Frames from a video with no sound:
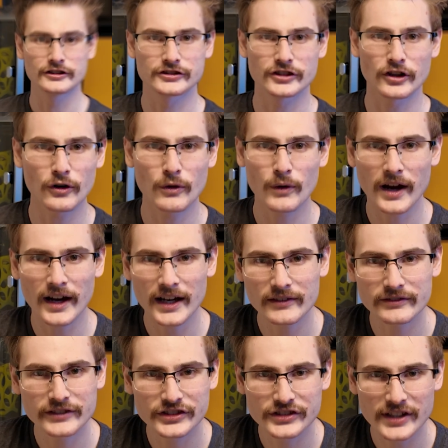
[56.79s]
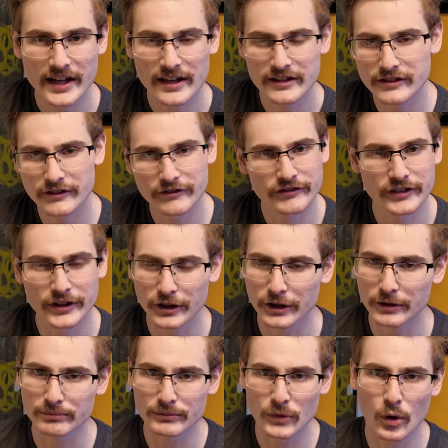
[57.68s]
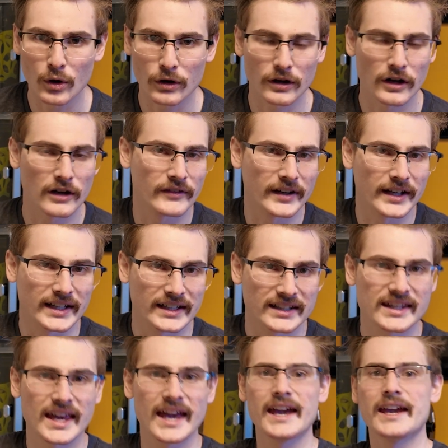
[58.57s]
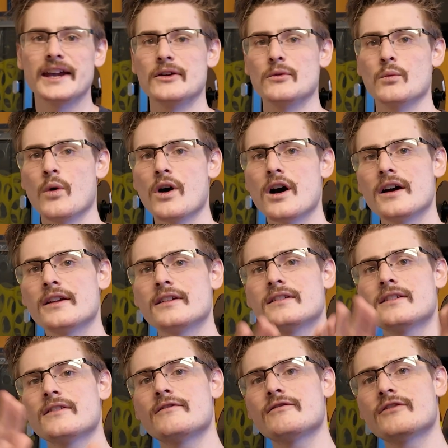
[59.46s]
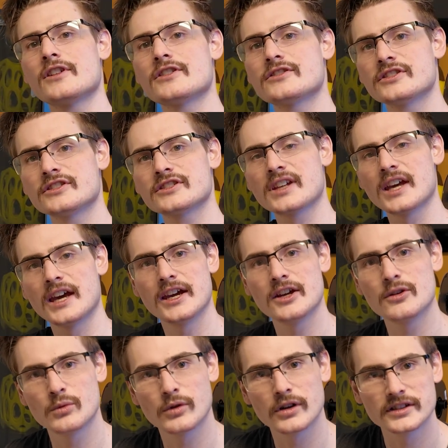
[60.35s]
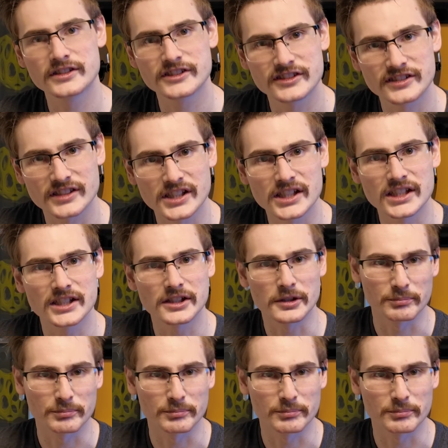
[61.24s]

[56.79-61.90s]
So I've decided to film more of a K1 versus K1C